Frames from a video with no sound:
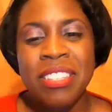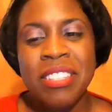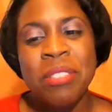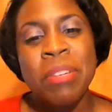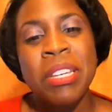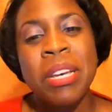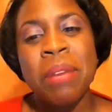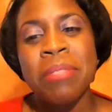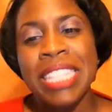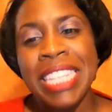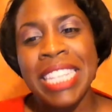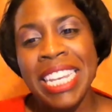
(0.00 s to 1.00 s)
to become
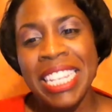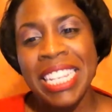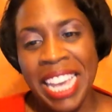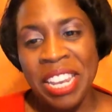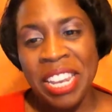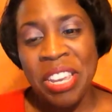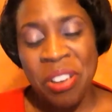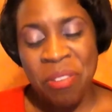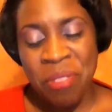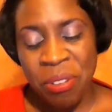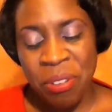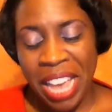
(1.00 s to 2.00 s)
the leading lady
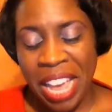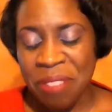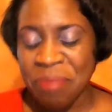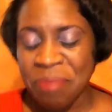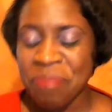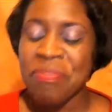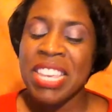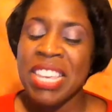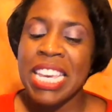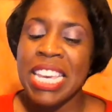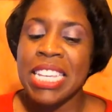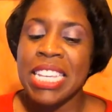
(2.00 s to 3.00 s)
of your life.
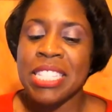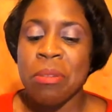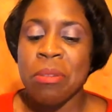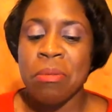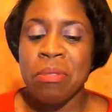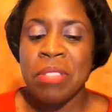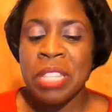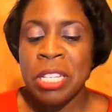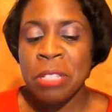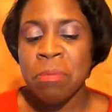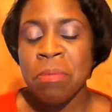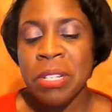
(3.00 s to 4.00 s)
So
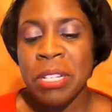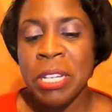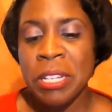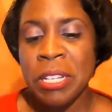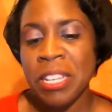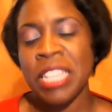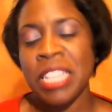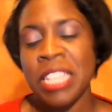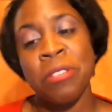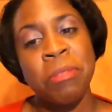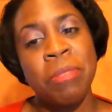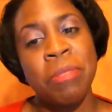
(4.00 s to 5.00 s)
this book is
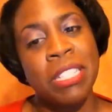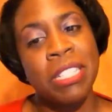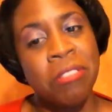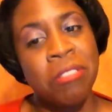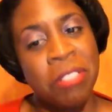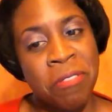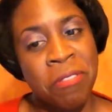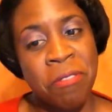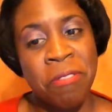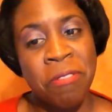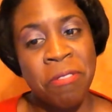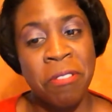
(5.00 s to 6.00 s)
going to be a little different
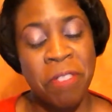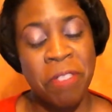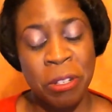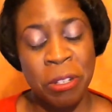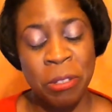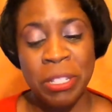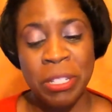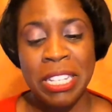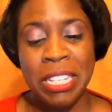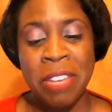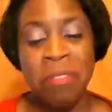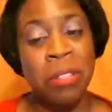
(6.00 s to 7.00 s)
from the first one,
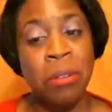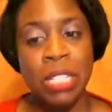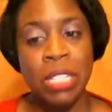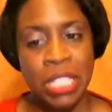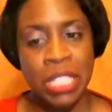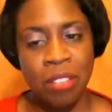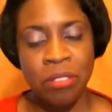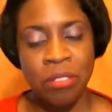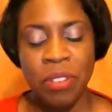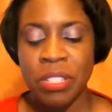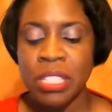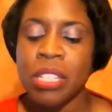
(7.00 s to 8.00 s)
even though it sounds
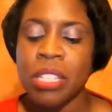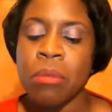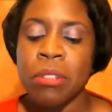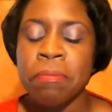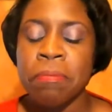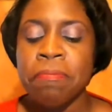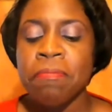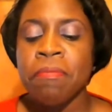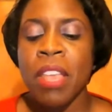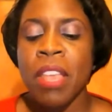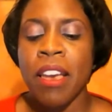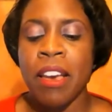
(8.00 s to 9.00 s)
very similar.
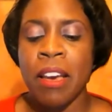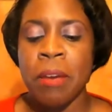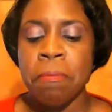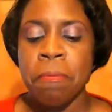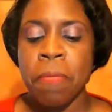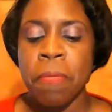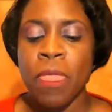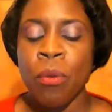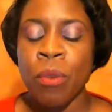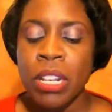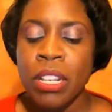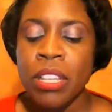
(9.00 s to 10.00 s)

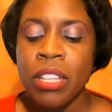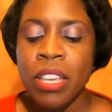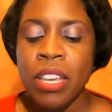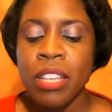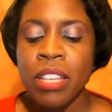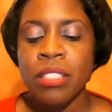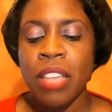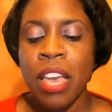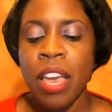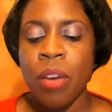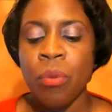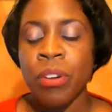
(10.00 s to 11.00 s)
One of the things
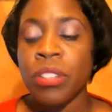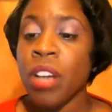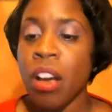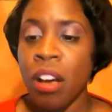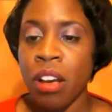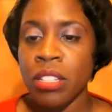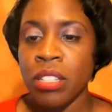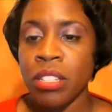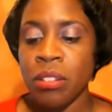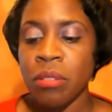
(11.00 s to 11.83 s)
that we're taught,